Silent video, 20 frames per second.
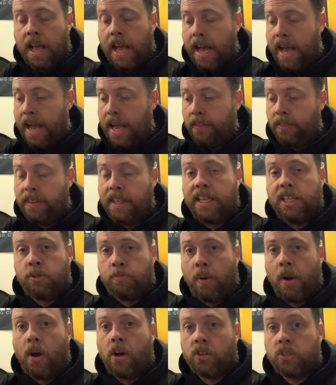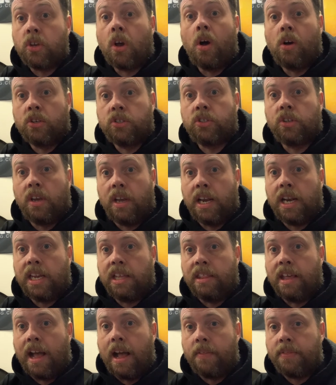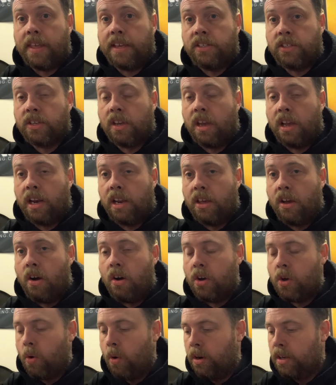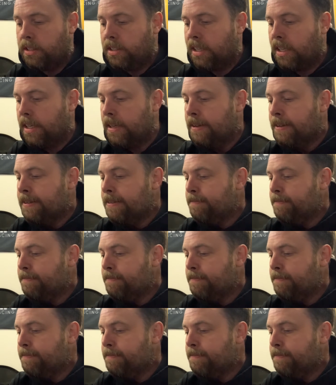and these parts are certainly that. They certainly are quality.